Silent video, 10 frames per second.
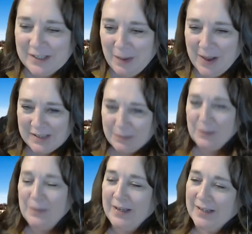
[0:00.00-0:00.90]
as
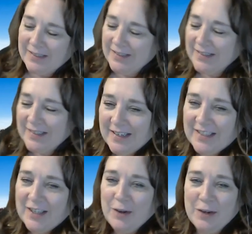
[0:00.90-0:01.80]
possible because it's
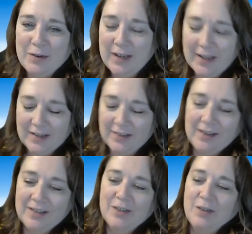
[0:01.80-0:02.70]
it's so unique and,
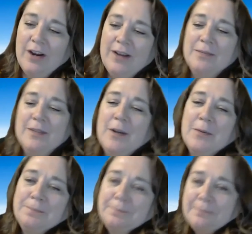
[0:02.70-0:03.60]
and so great. So,